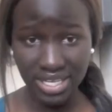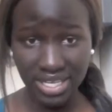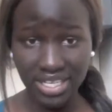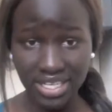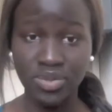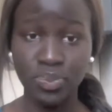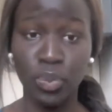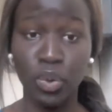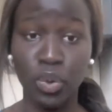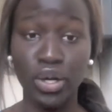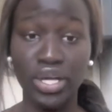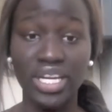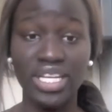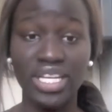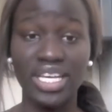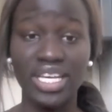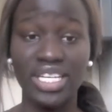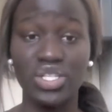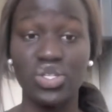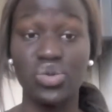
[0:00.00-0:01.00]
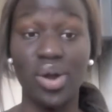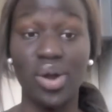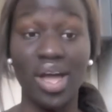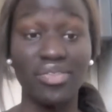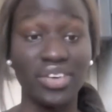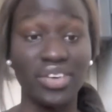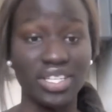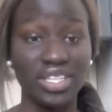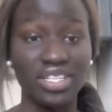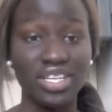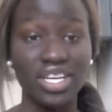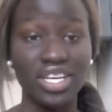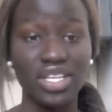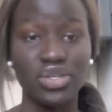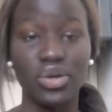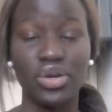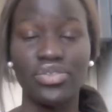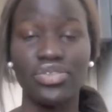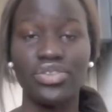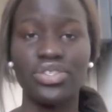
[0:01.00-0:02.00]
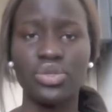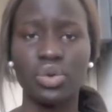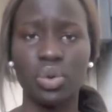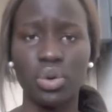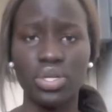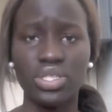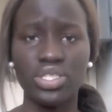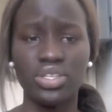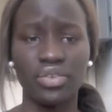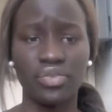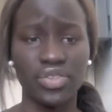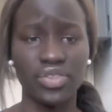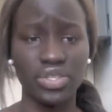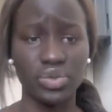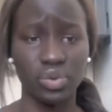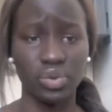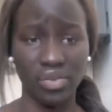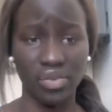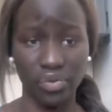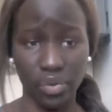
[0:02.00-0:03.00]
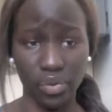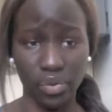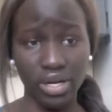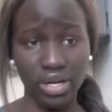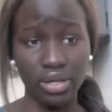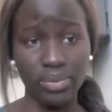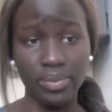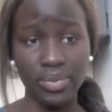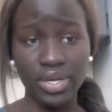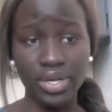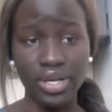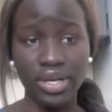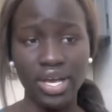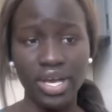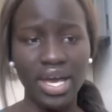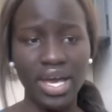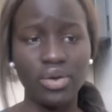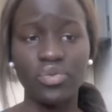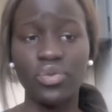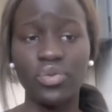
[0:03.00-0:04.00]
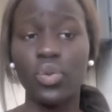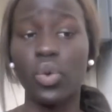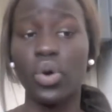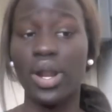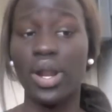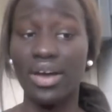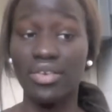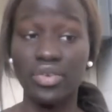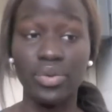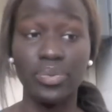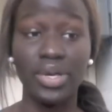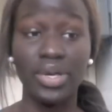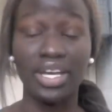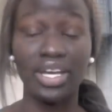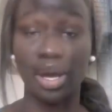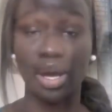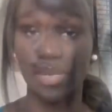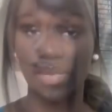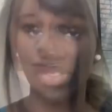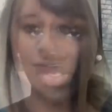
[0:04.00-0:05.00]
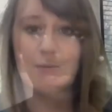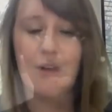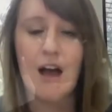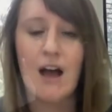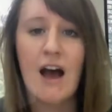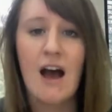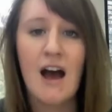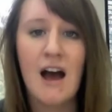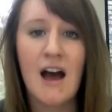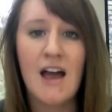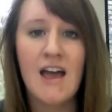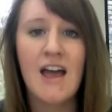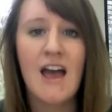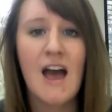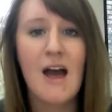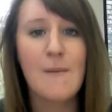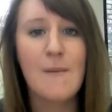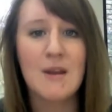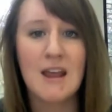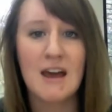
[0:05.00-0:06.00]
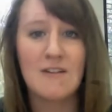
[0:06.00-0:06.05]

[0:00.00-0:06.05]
exploited and trafficked during the course of this referendum, and whatever may come. I am